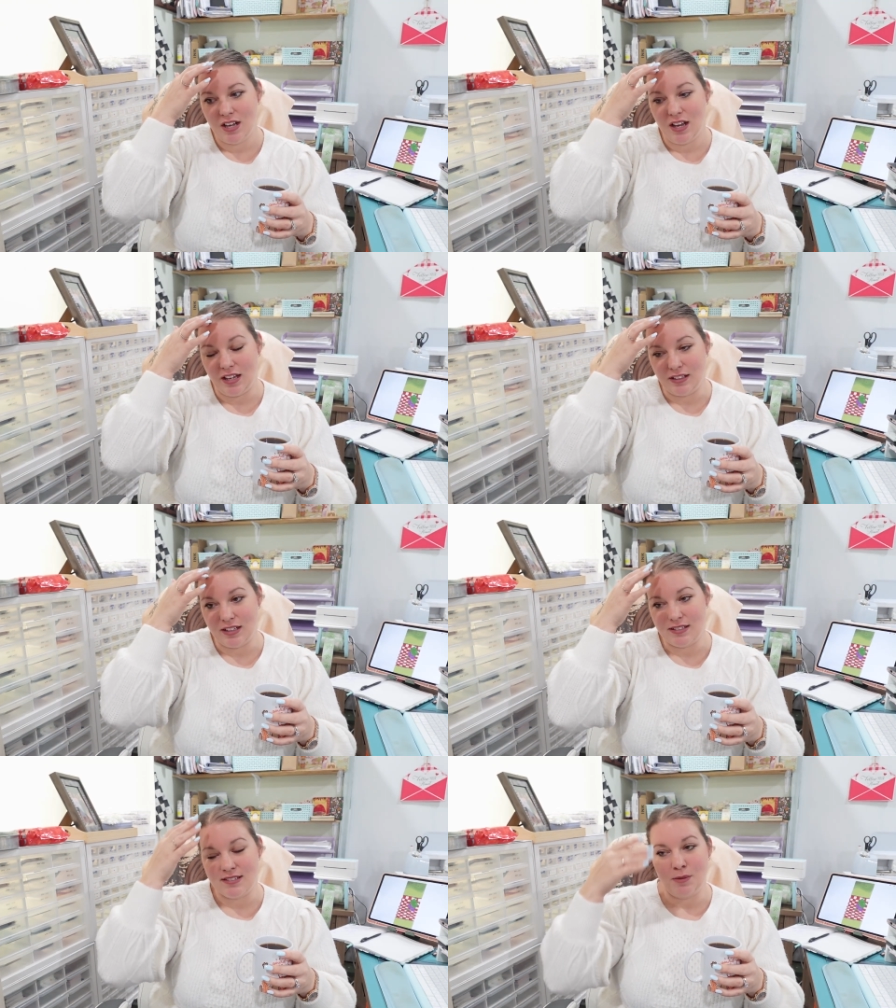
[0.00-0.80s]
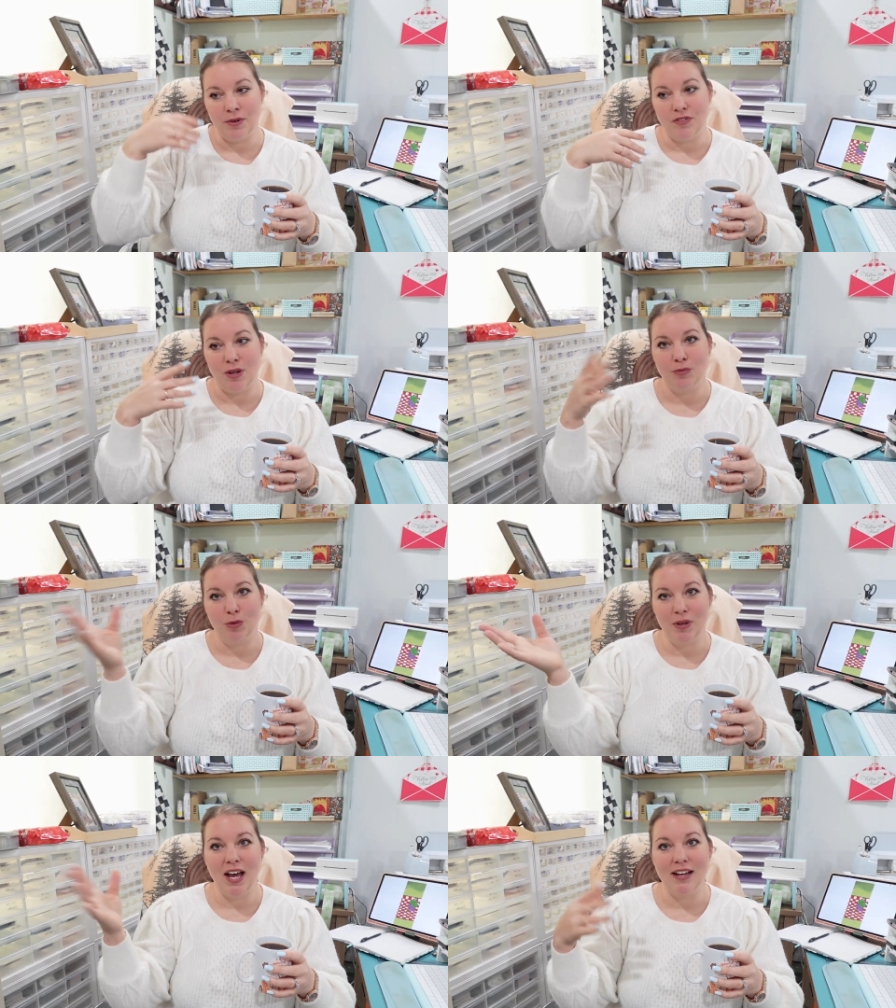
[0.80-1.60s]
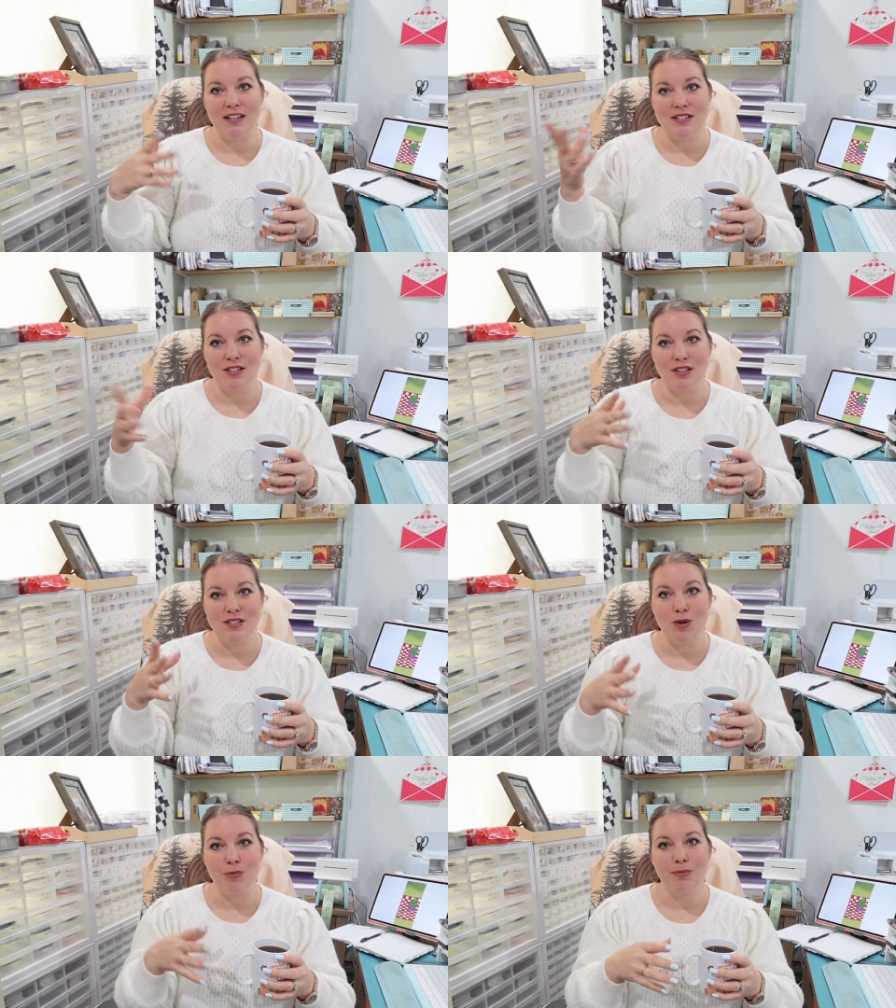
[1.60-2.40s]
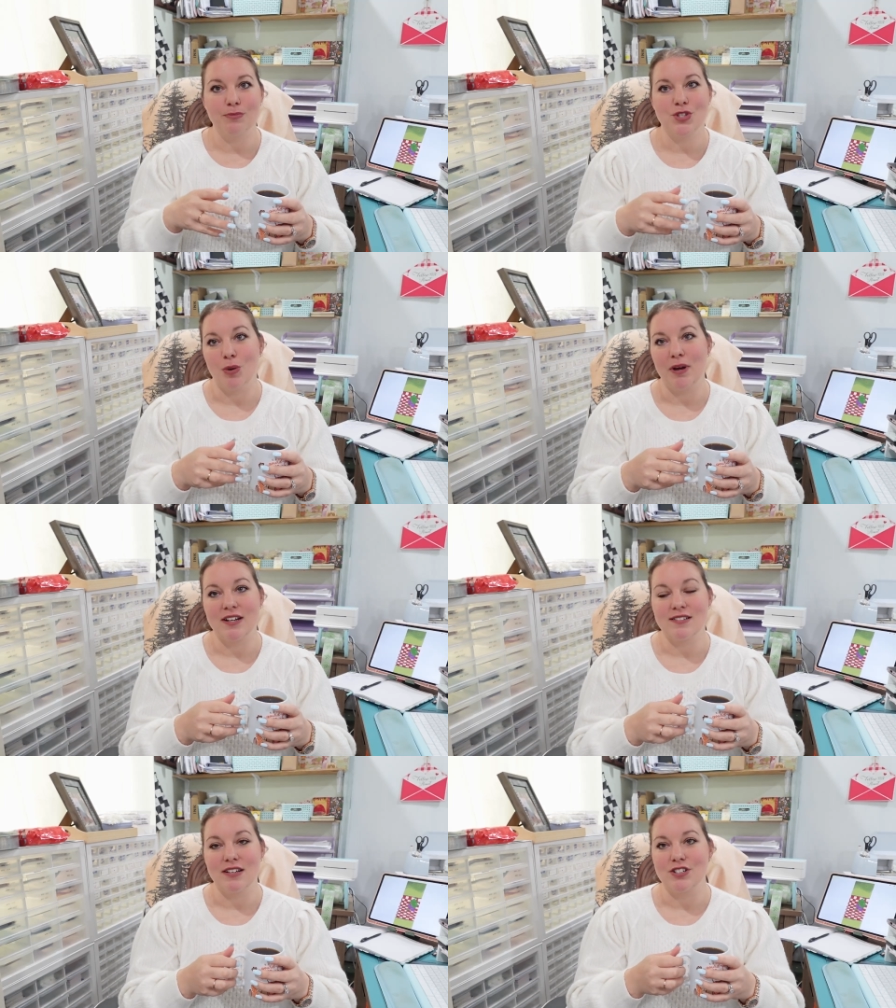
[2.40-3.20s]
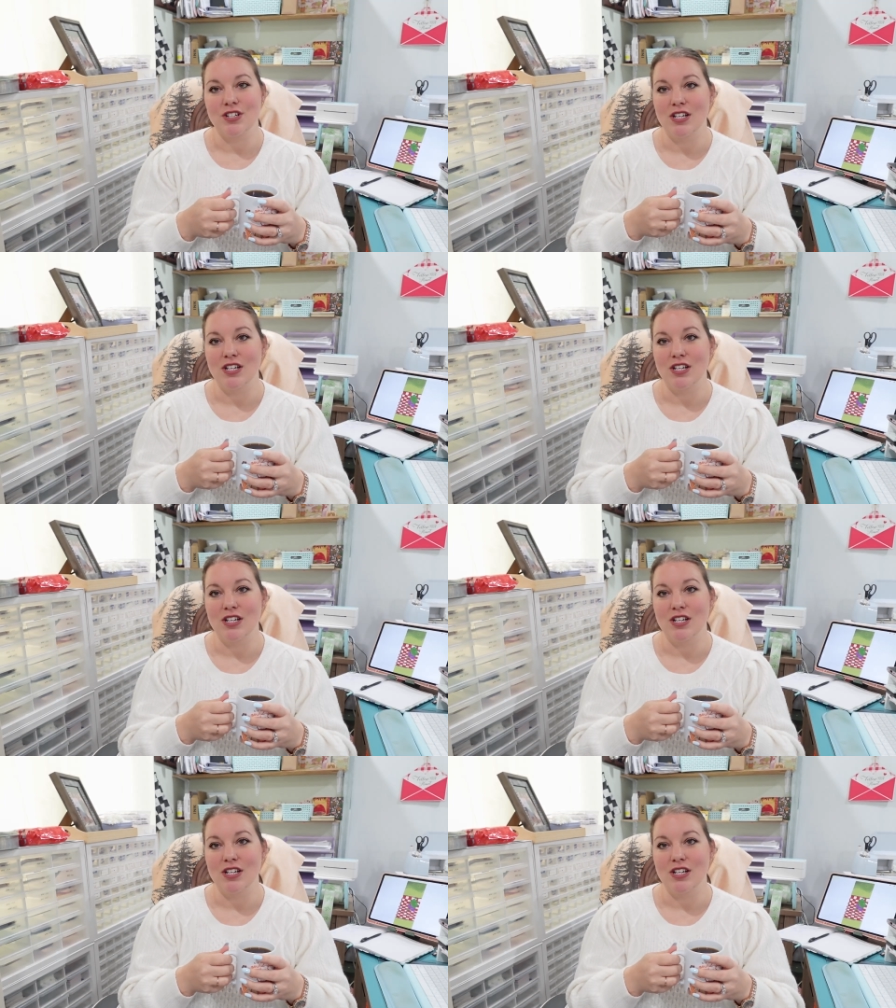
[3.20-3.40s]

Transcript: And then some of them will be added to the tote bag section.